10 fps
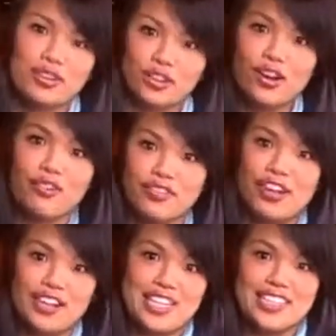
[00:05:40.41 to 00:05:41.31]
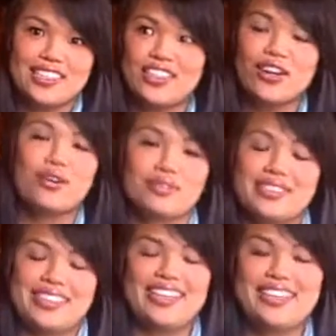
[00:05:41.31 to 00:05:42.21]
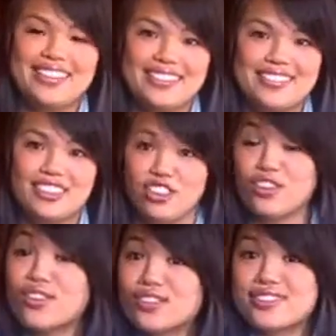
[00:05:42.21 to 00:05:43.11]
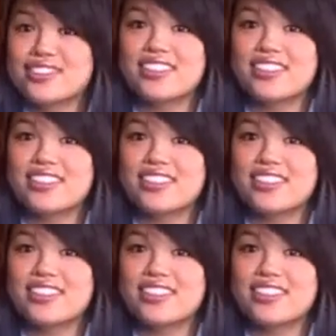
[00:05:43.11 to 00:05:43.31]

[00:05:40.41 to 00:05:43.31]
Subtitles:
they're all very, skinny girls,